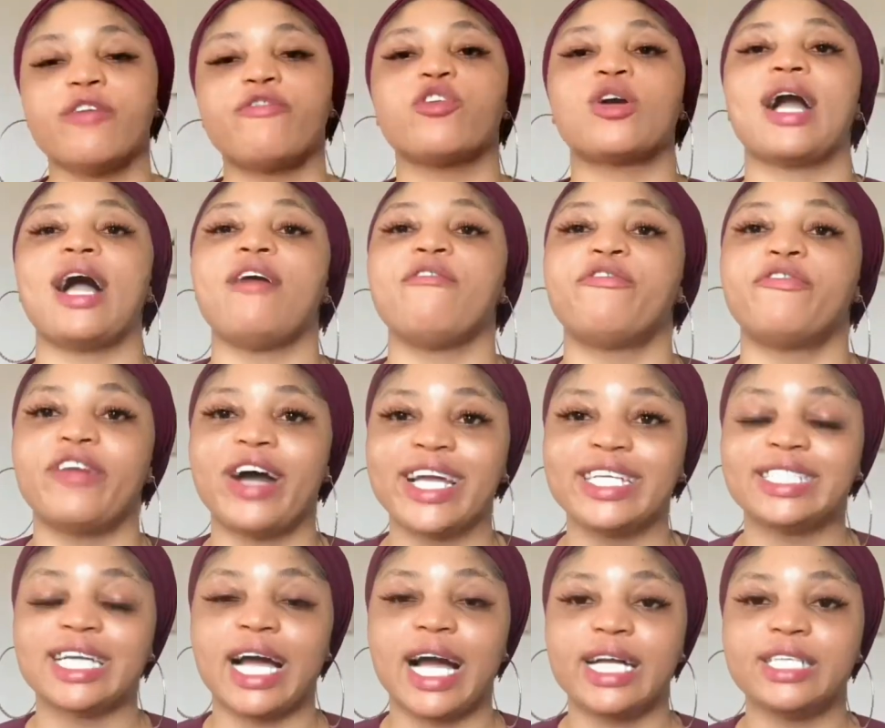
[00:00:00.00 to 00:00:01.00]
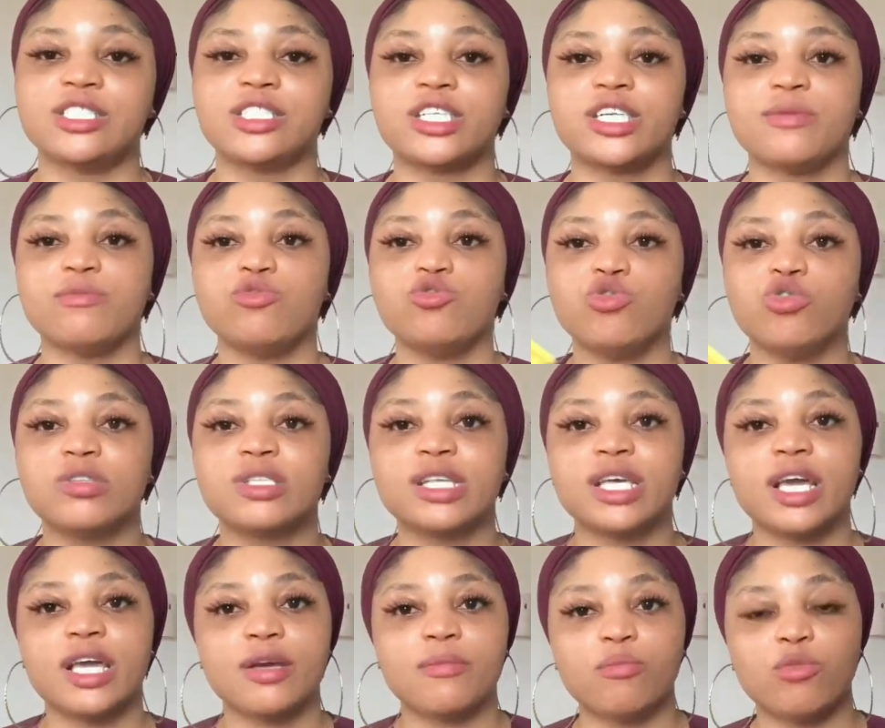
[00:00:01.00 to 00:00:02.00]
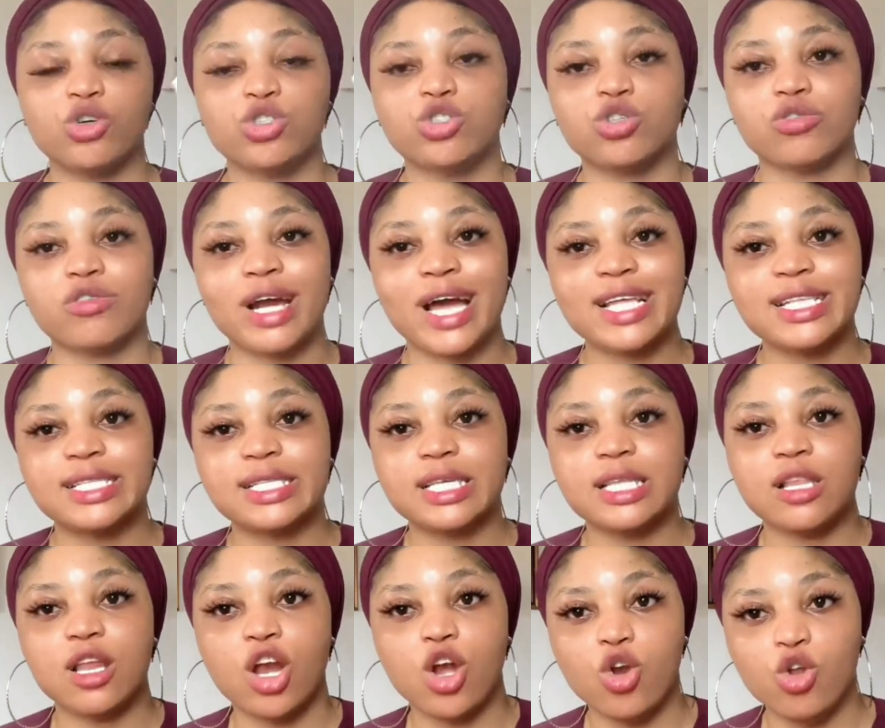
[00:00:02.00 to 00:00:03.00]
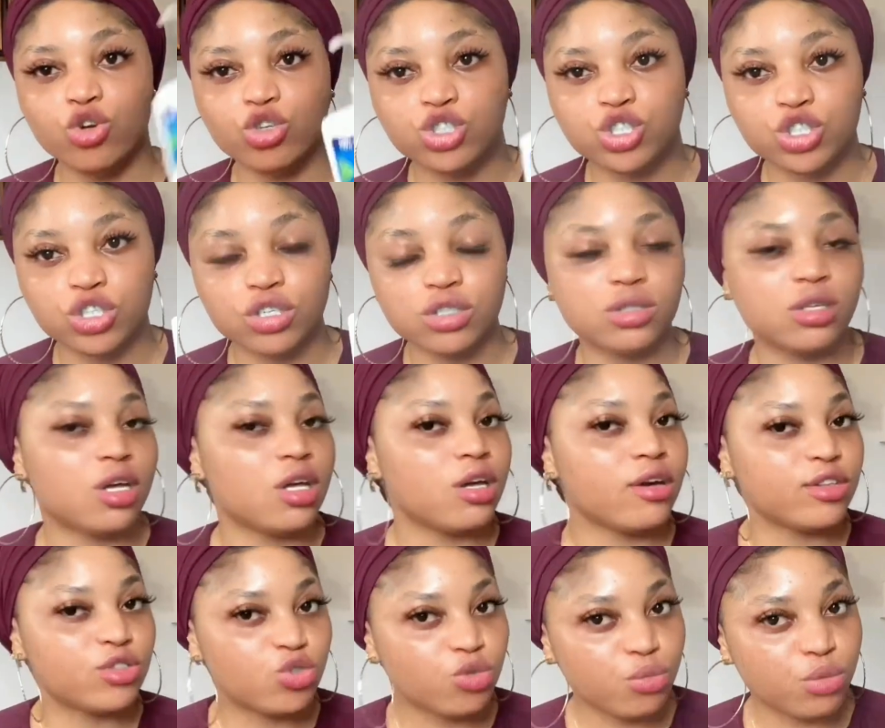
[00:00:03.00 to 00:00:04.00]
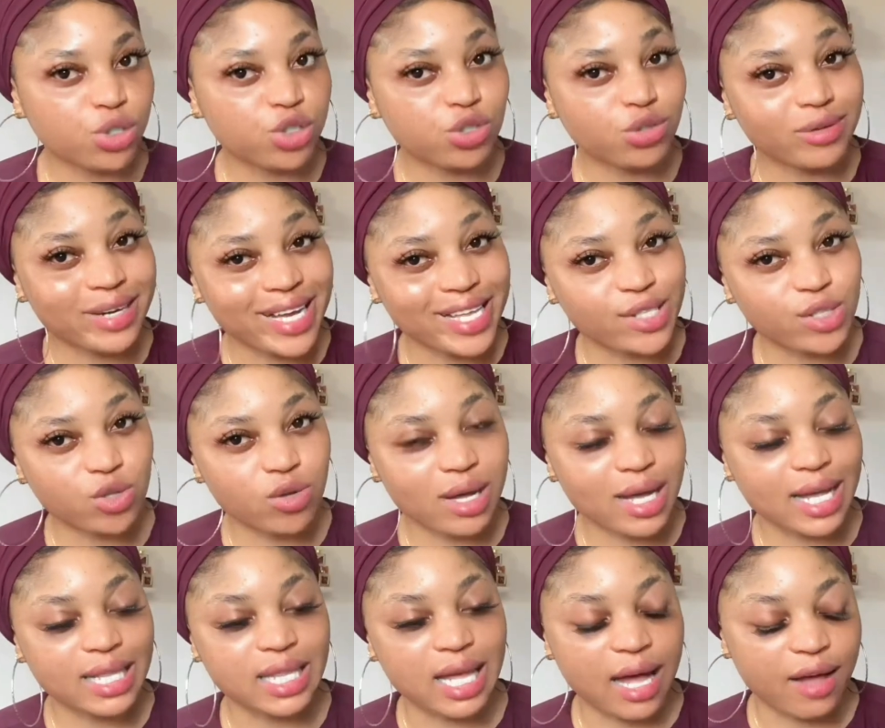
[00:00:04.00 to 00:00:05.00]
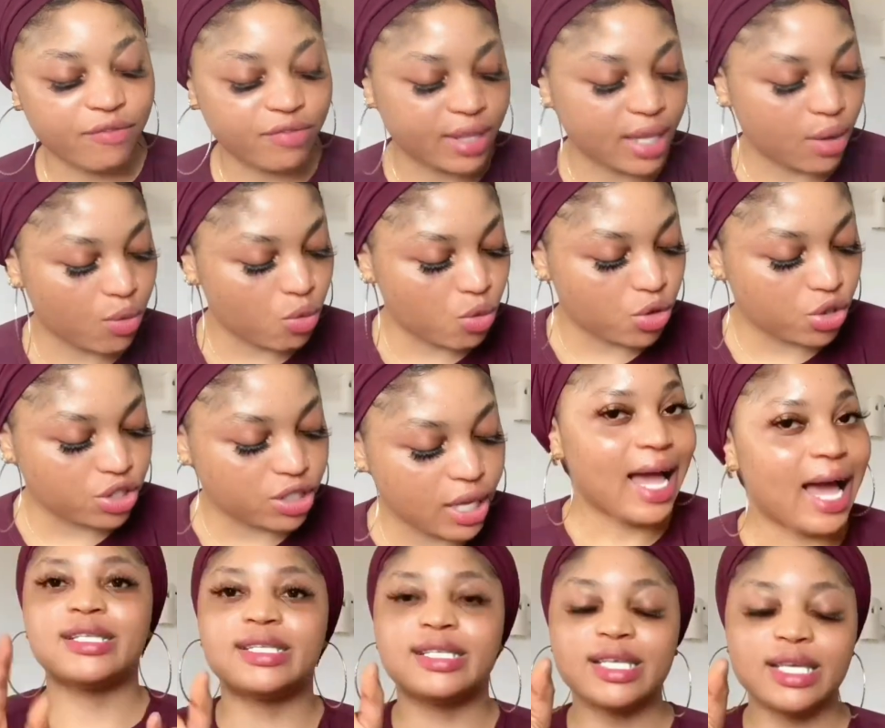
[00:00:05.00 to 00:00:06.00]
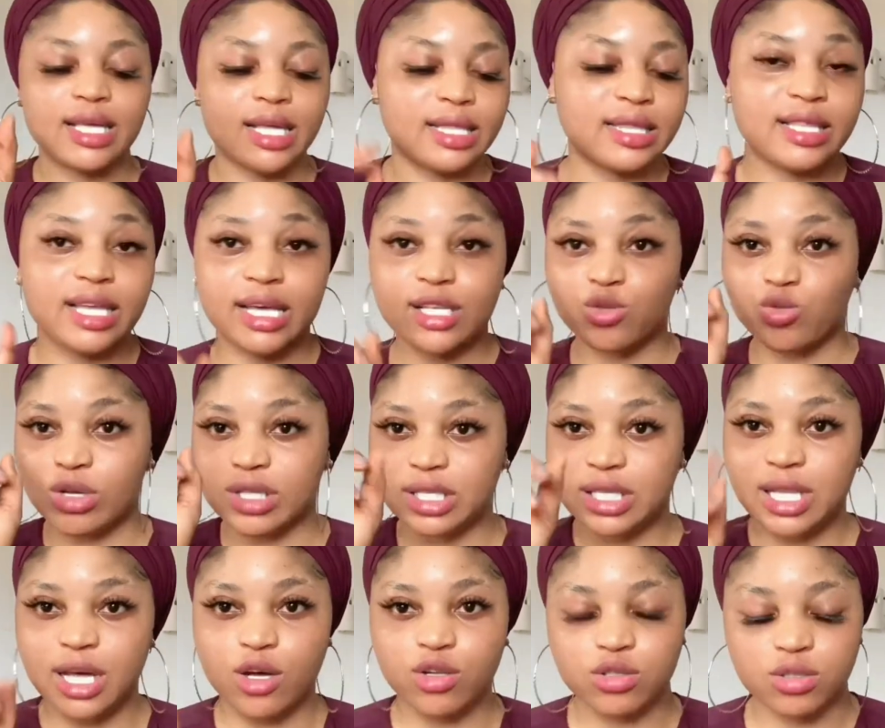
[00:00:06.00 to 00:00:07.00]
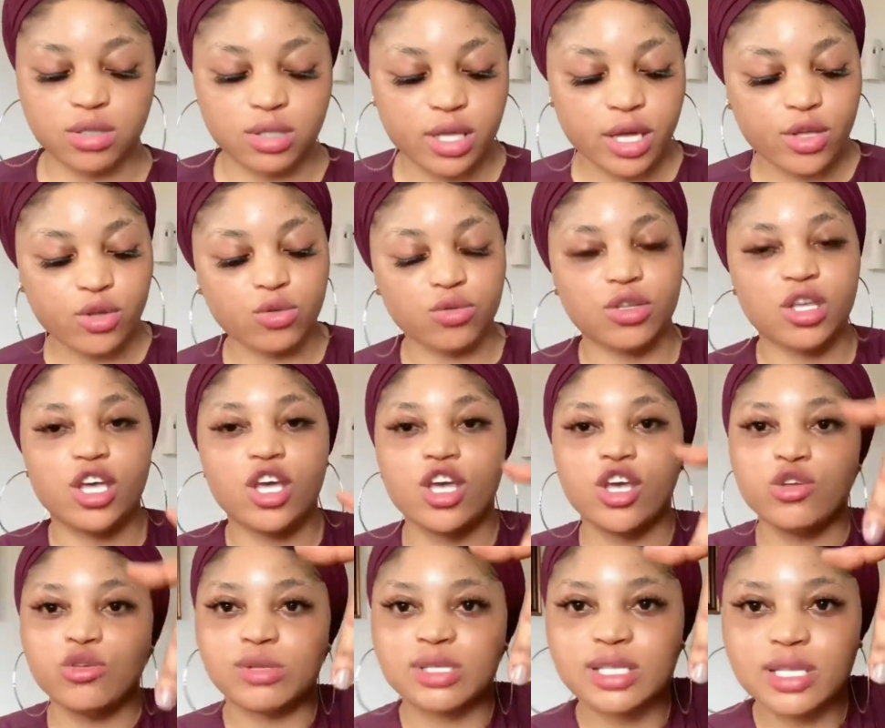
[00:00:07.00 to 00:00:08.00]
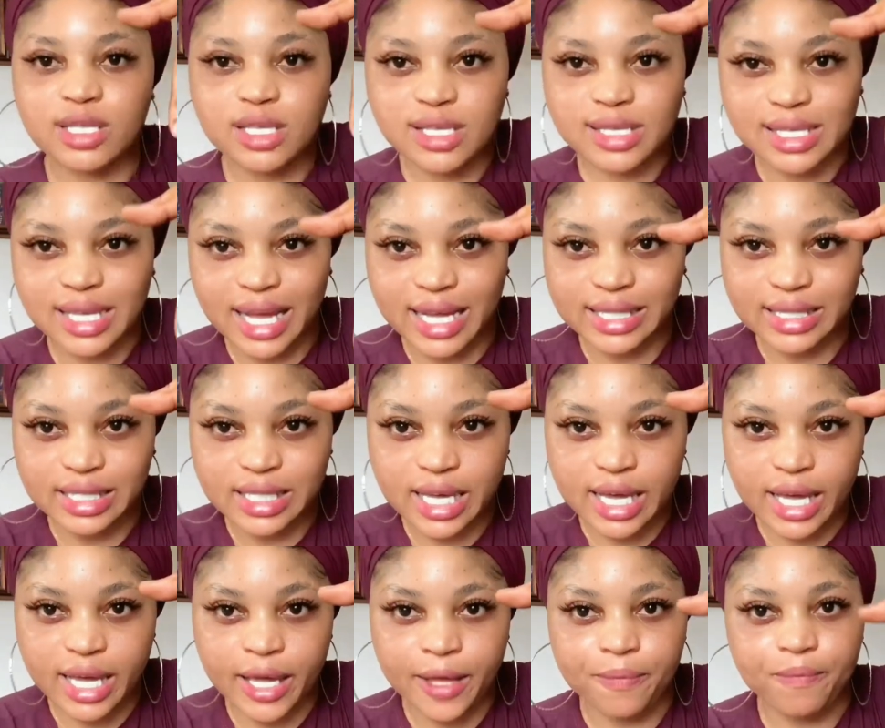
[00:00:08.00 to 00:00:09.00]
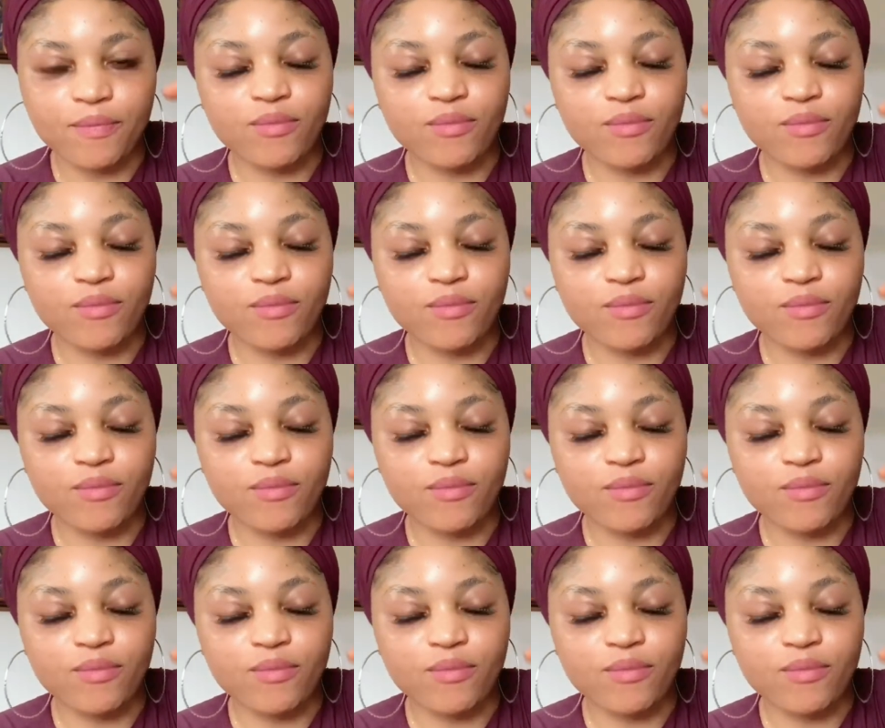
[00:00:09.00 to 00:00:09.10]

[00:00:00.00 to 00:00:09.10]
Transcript: If you can't find hand cream, use a moisturizing lotion to moisturize your hand after wash. See, there's one thing I want to tell you. You see this hand here, eh?